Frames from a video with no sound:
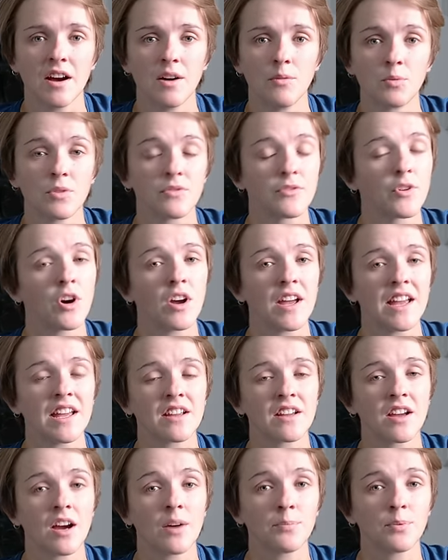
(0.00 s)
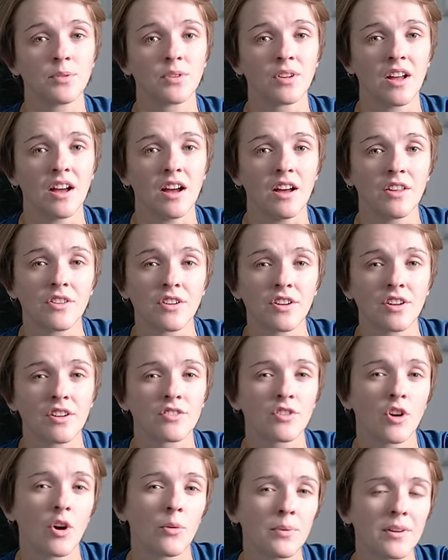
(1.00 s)
We've got a couple
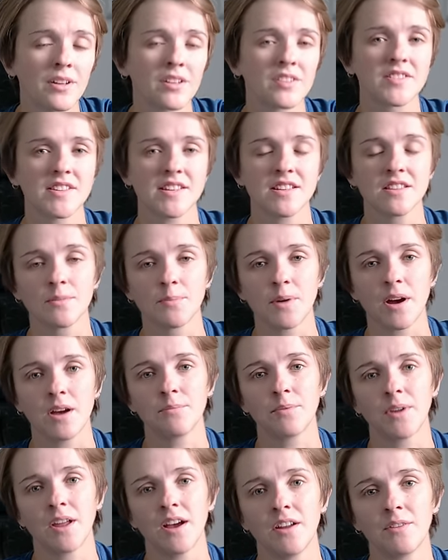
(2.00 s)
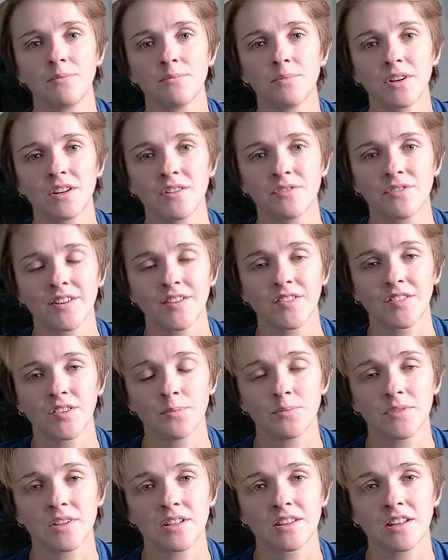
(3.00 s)
other topics in the pipeline, but if there's
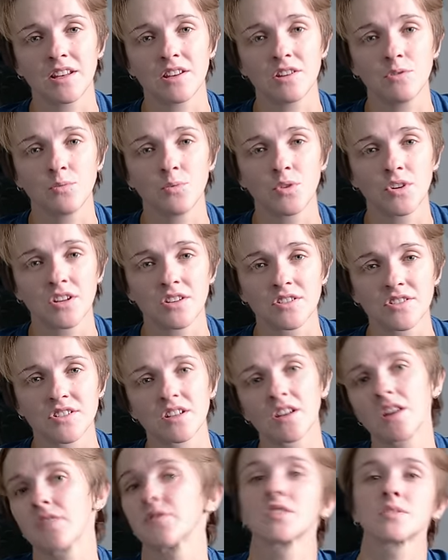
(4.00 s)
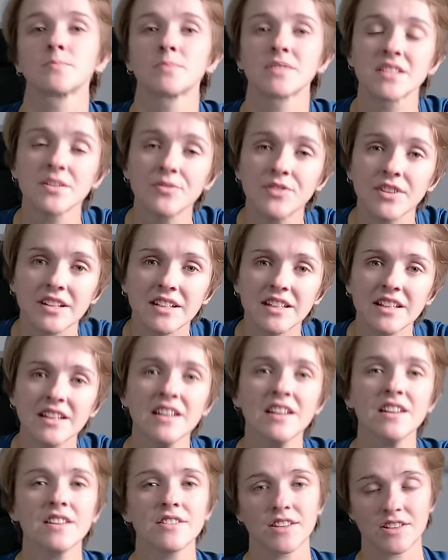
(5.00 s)
something that you want us to cover
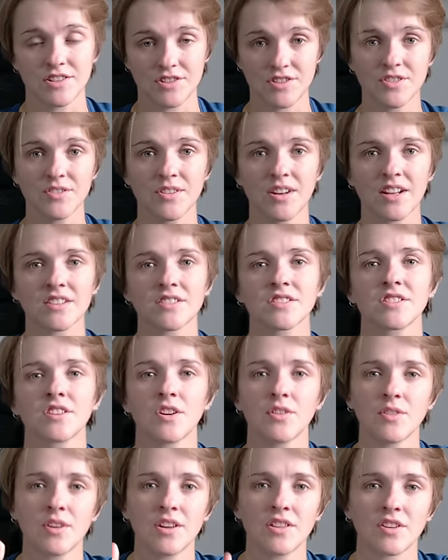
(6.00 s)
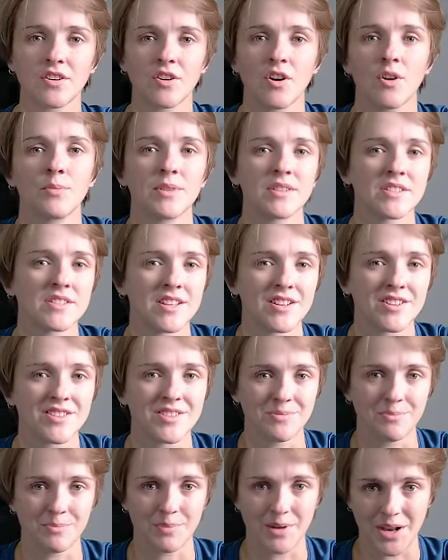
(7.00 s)
specifically, then do let us know in the comments
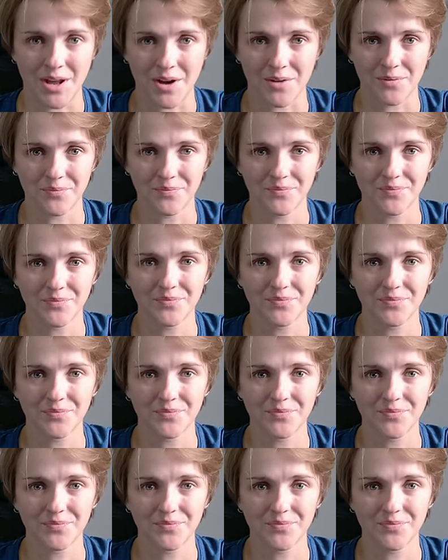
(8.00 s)
section below.